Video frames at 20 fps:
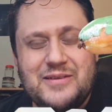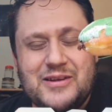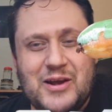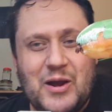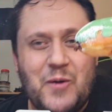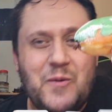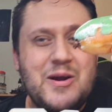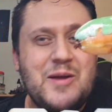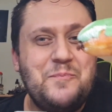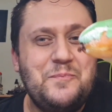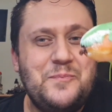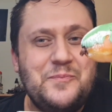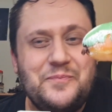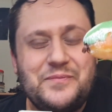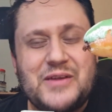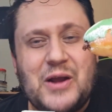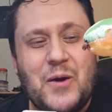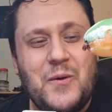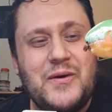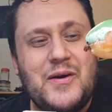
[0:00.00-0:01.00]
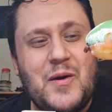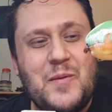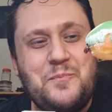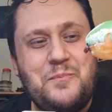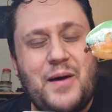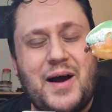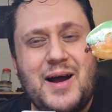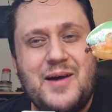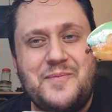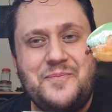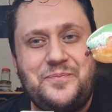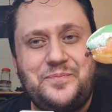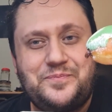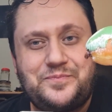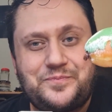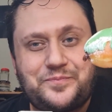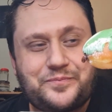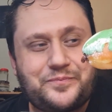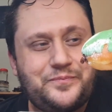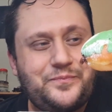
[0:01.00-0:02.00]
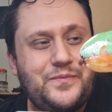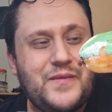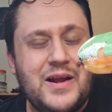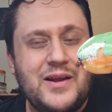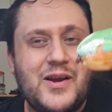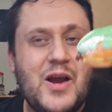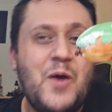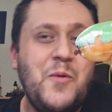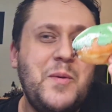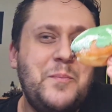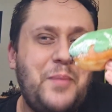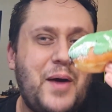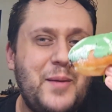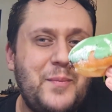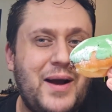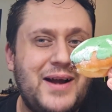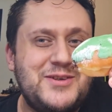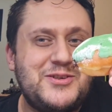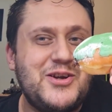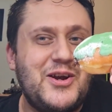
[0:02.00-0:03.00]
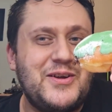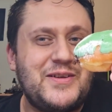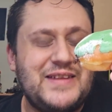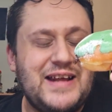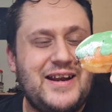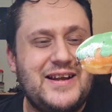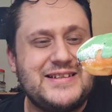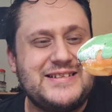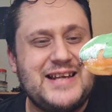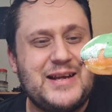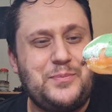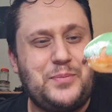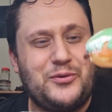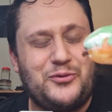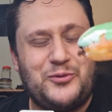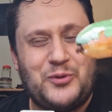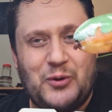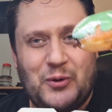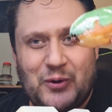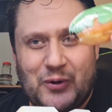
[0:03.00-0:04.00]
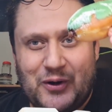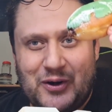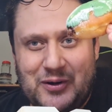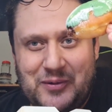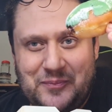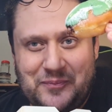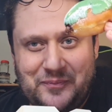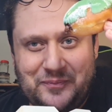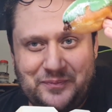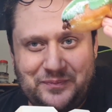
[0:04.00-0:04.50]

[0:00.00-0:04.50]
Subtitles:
going by my joke that I said before.